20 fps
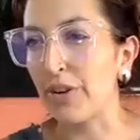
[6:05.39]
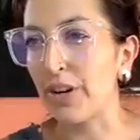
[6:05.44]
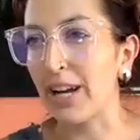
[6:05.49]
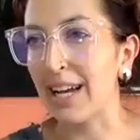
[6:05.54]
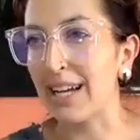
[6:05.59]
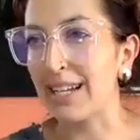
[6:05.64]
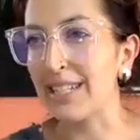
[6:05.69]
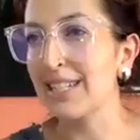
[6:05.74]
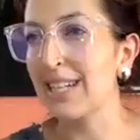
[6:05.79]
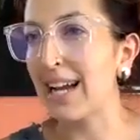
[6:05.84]

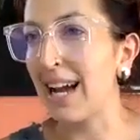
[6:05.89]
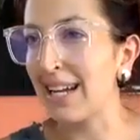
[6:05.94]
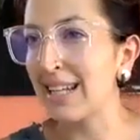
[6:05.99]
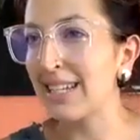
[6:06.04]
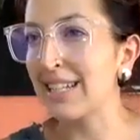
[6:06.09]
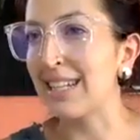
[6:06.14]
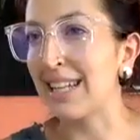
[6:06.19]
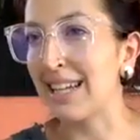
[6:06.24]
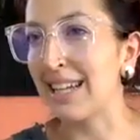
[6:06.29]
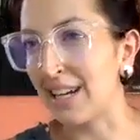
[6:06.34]
Okay, it's
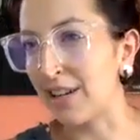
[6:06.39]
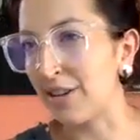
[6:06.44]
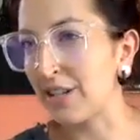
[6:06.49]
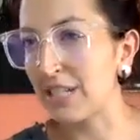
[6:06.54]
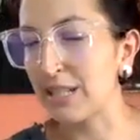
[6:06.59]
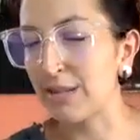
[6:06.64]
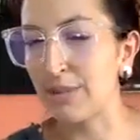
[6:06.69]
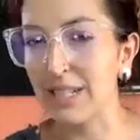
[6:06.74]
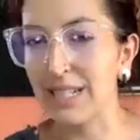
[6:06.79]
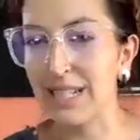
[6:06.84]
kind of like a
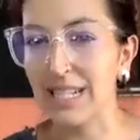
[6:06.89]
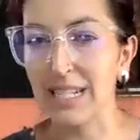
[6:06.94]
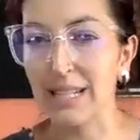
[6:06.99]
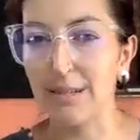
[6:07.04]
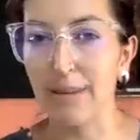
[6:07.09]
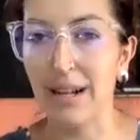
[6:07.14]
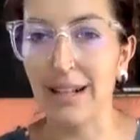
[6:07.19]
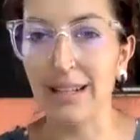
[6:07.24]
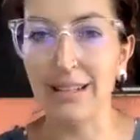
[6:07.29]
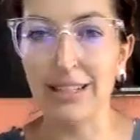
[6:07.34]
Christmassy
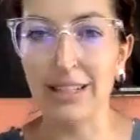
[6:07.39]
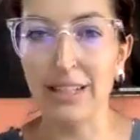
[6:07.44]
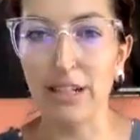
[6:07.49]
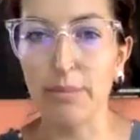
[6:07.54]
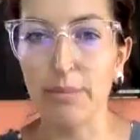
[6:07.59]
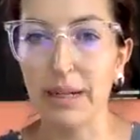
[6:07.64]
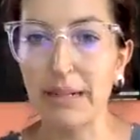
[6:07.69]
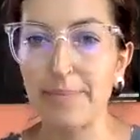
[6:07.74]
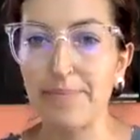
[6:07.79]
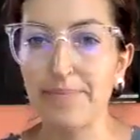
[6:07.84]
smell a
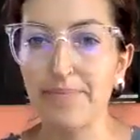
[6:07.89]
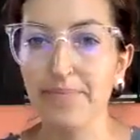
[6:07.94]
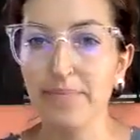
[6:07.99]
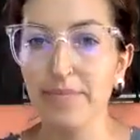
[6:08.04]
little bit.